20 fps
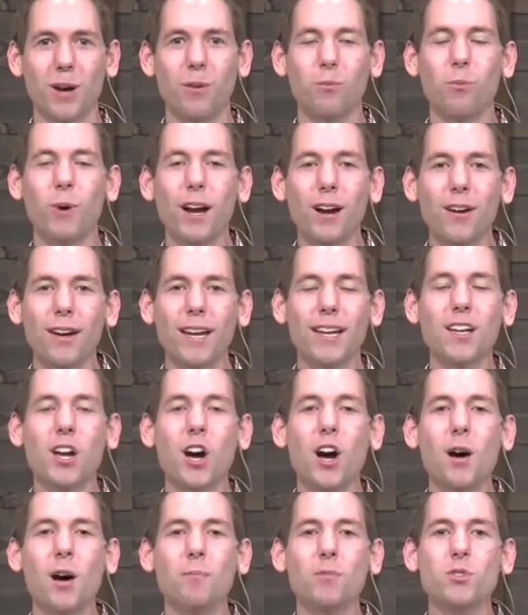where it
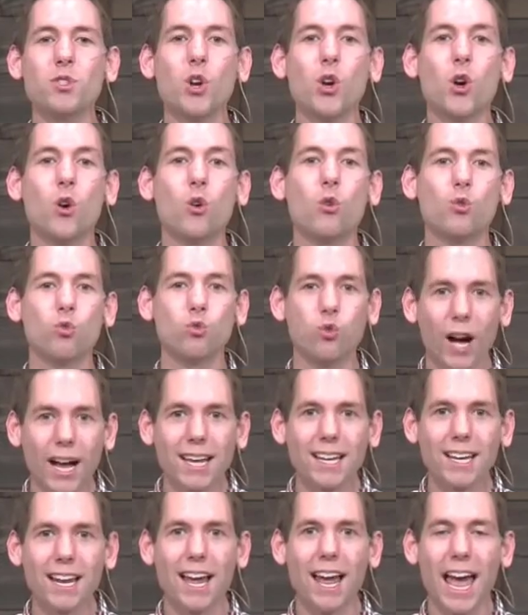comes
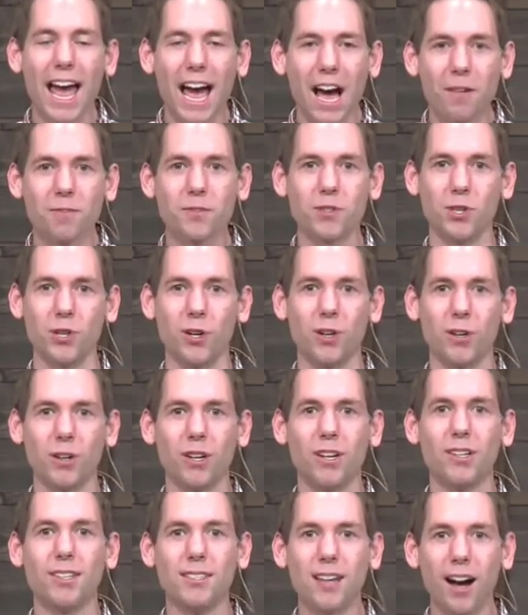right
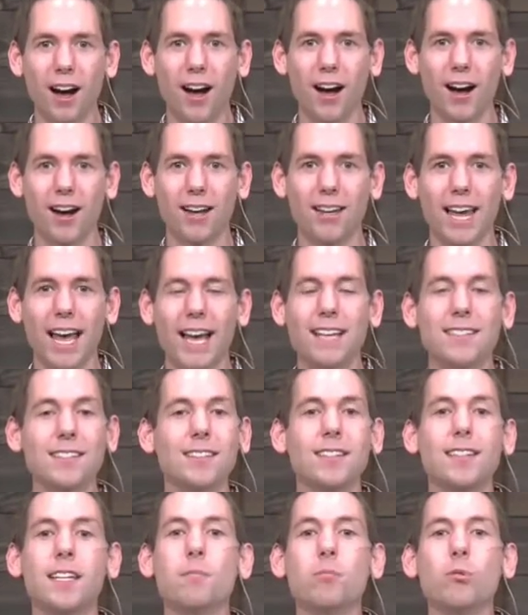after God has
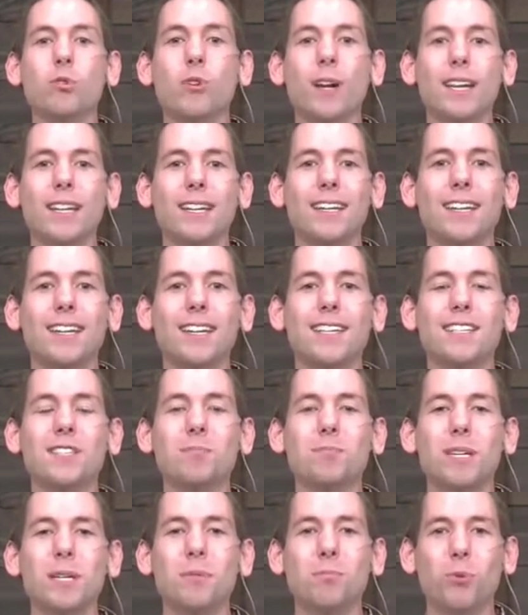liberated
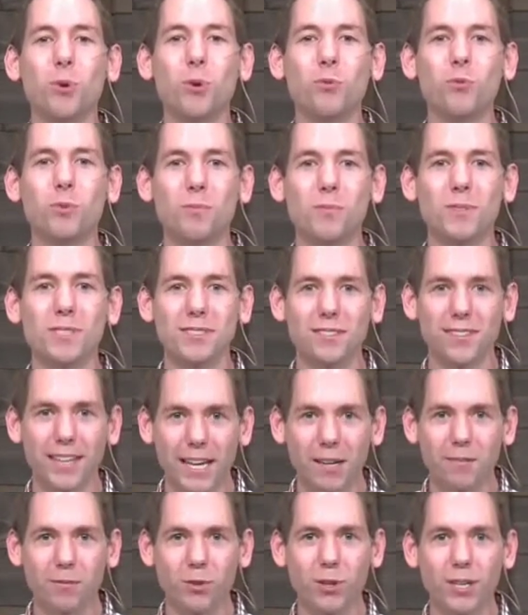his people from
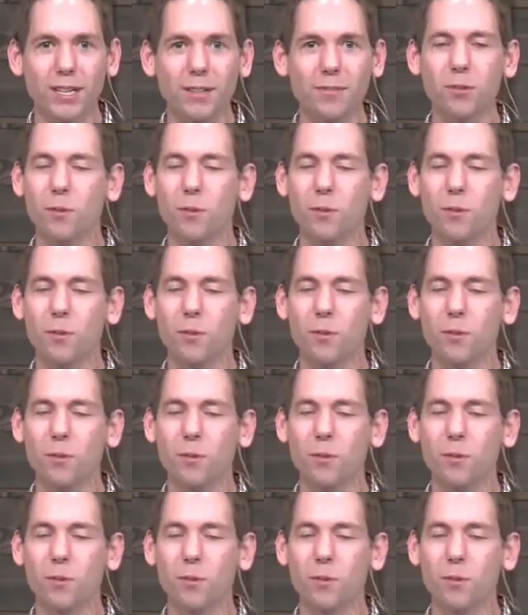slavery,